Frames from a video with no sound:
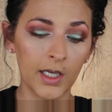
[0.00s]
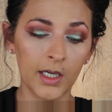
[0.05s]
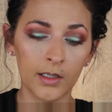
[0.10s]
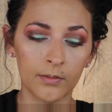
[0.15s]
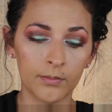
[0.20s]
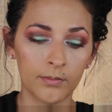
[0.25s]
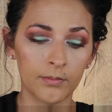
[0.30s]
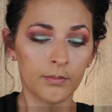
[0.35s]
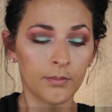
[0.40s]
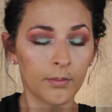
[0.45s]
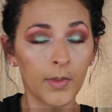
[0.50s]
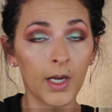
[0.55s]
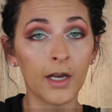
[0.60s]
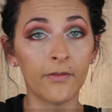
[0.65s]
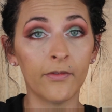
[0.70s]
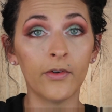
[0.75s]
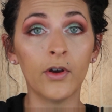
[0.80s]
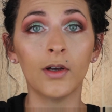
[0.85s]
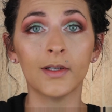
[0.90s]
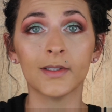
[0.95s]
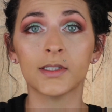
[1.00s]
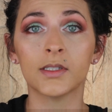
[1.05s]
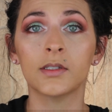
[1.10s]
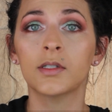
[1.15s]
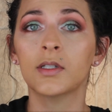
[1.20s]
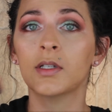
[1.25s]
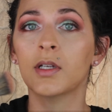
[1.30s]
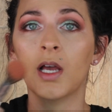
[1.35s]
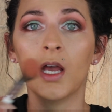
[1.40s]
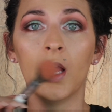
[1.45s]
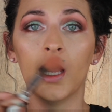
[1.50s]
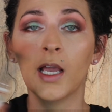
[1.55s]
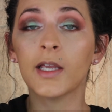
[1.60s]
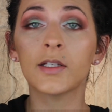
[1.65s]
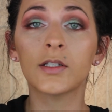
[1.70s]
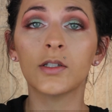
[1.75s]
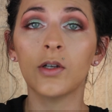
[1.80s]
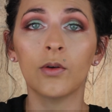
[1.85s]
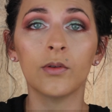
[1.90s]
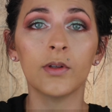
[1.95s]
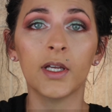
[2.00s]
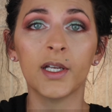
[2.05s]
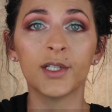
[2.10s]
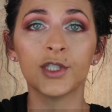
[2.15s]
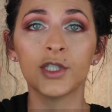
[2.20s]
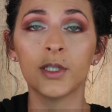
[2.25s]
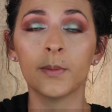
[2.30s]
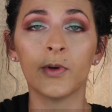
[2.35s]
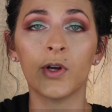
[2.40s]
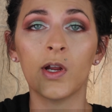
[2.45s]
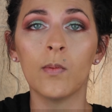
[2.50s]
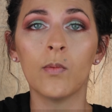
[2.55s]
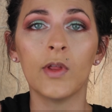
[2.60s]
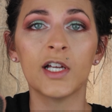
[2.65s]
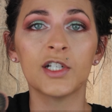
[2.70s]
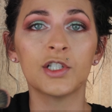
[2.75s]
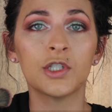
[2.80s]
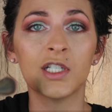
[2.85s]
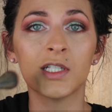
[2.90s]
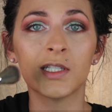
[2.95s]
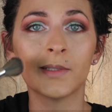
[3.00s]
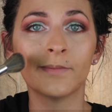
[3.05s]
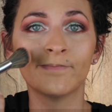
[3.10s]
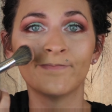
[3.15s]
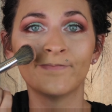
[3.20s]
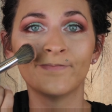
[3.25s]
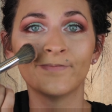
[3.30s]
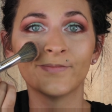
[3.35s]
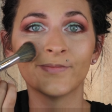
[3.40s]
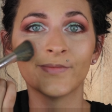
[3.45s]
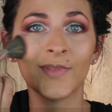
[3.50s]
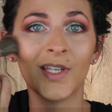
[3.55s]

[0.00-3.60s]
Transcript: Again, my fault. I don't like shimmery blushes.